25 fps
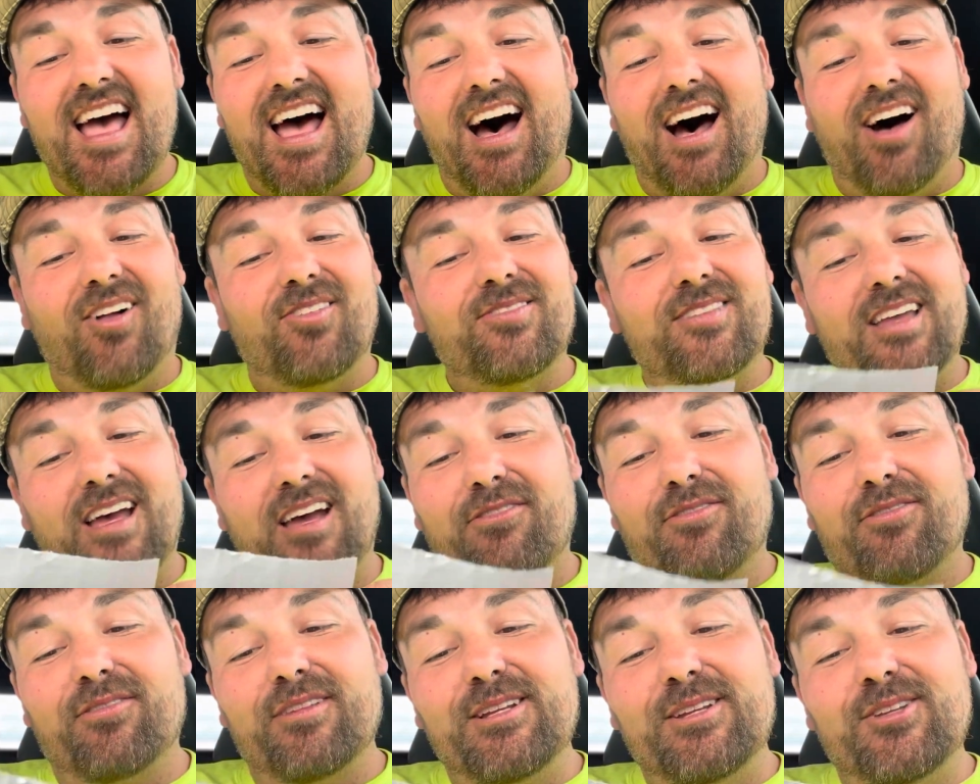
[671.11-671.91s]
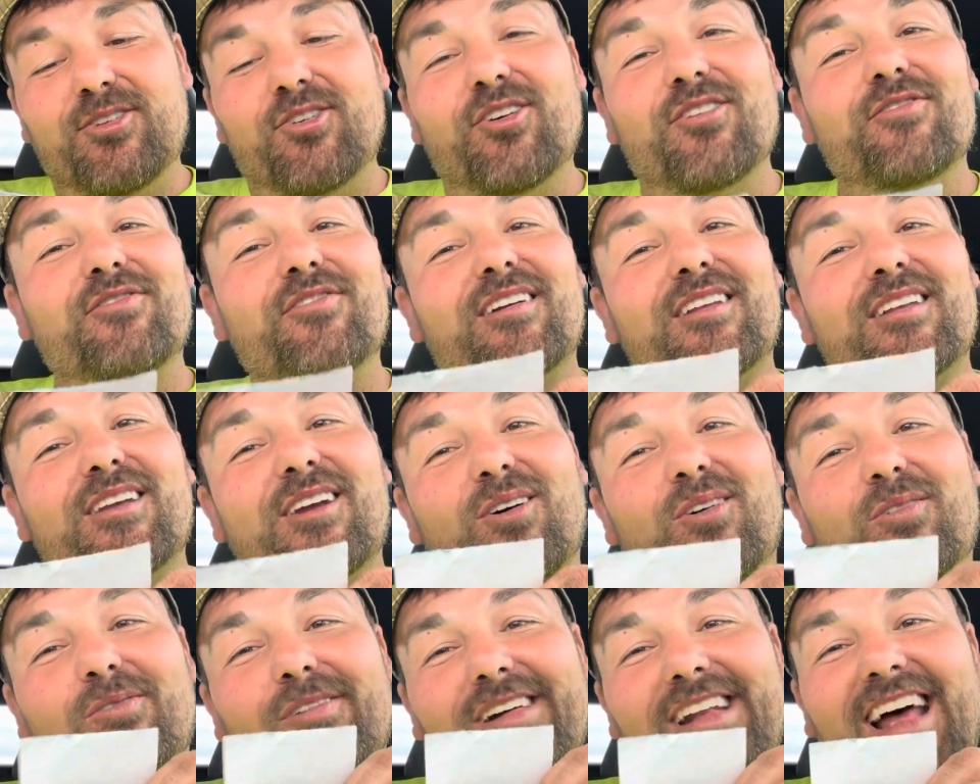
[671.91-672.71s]
I'll definitely do a
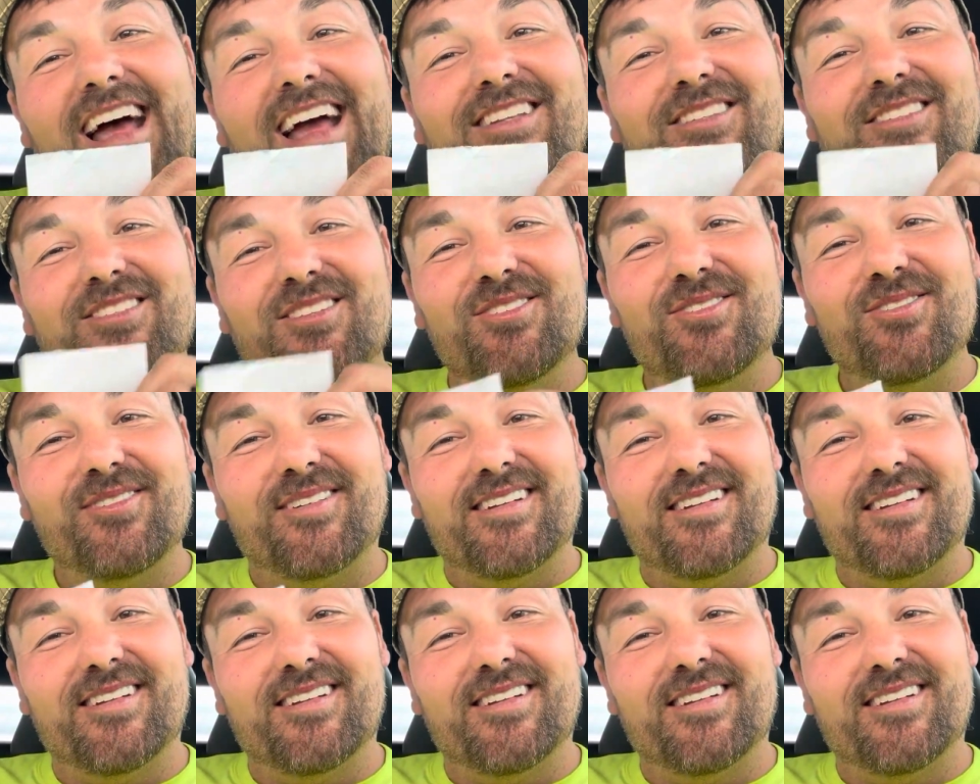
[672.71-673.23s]
video when I do,